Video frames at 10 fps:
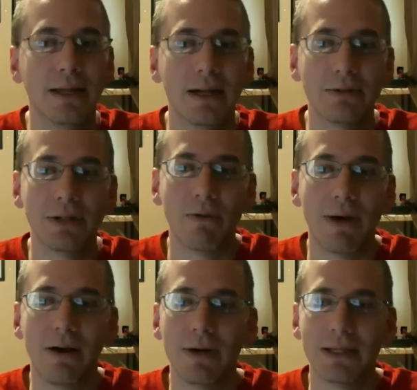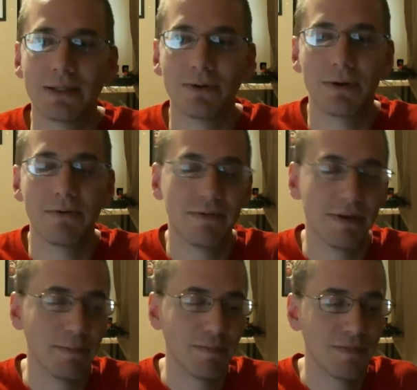I was like, wow, it's sort of
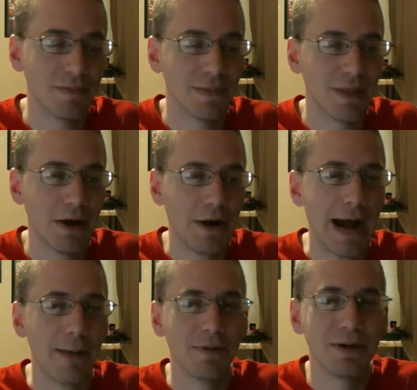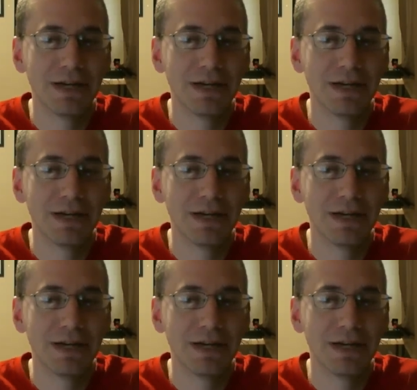crap.